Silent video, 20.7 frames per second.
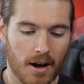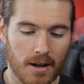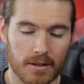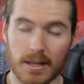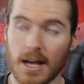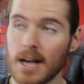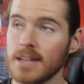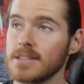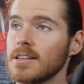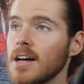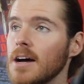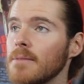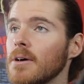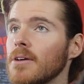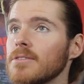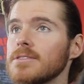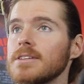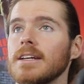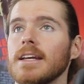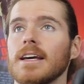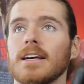last time I
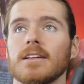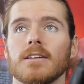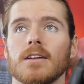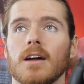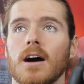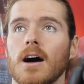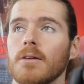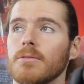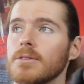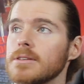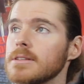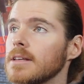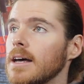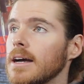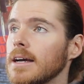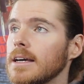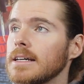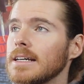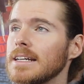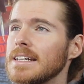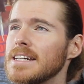was in England, I was
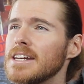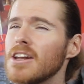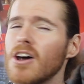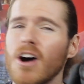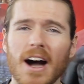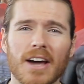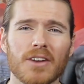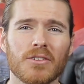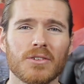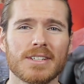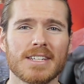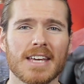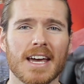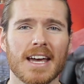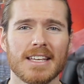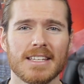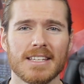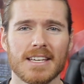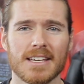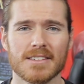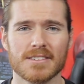like 9 or
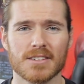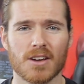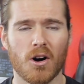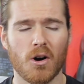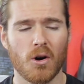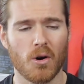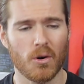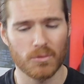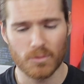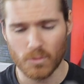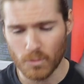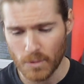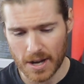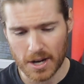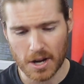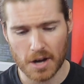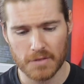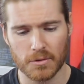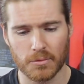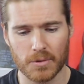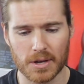10 years old. Went
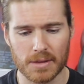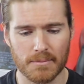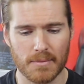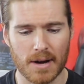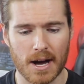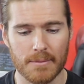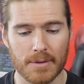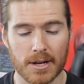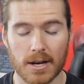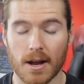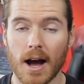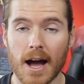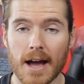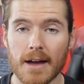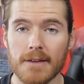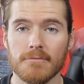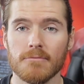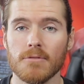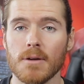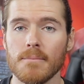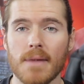over with mum and
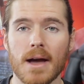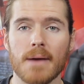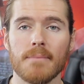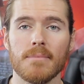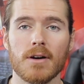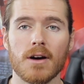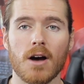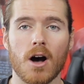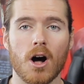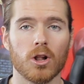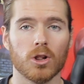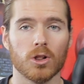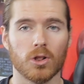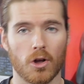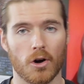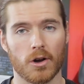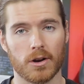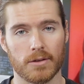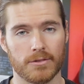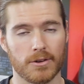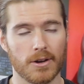I remember a
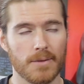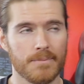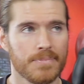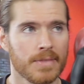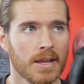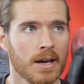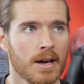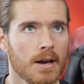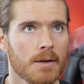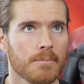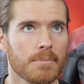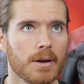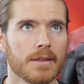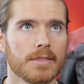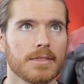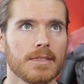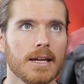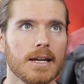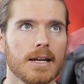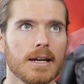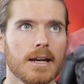lot of it. But I
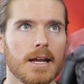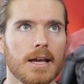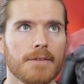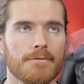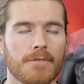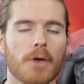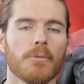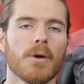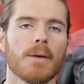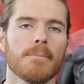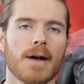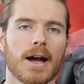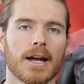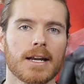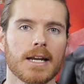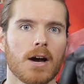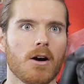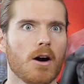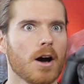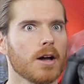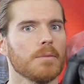think if I went back
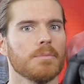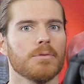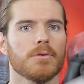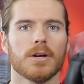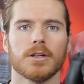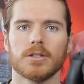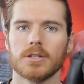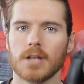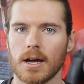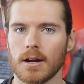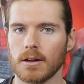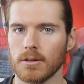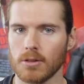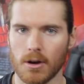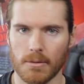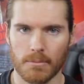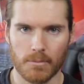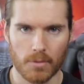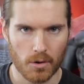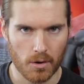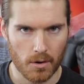now, I'd appreciate it a
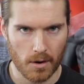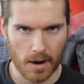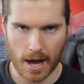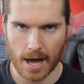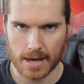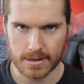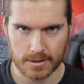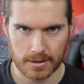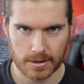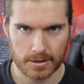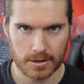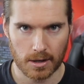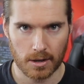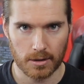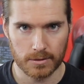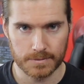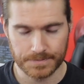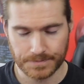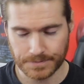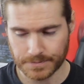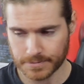lot more as an
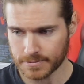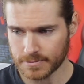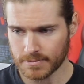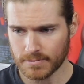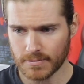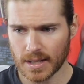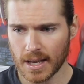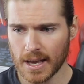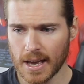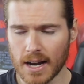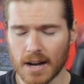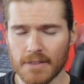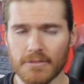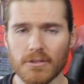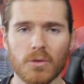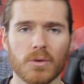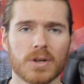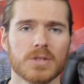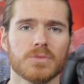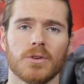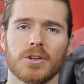adult. And I've
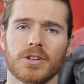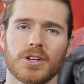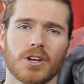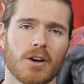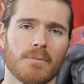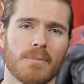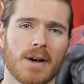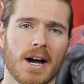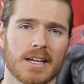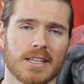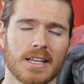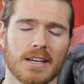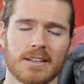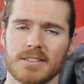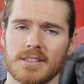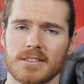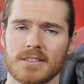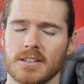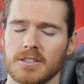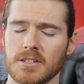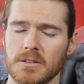always wanted to go back there because
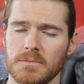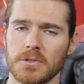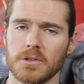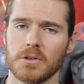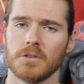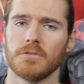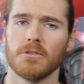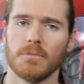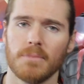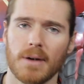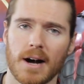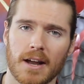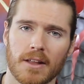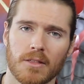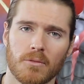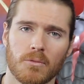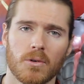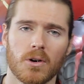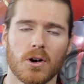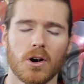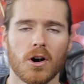it's such a beautiful part
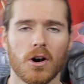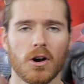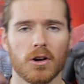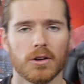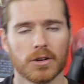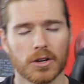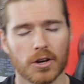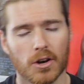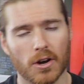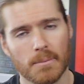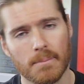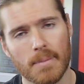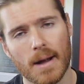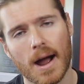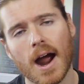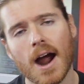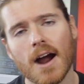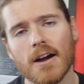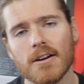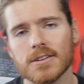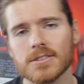of the world, and go to
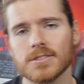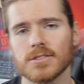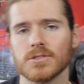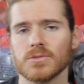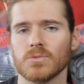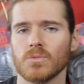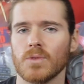Paris as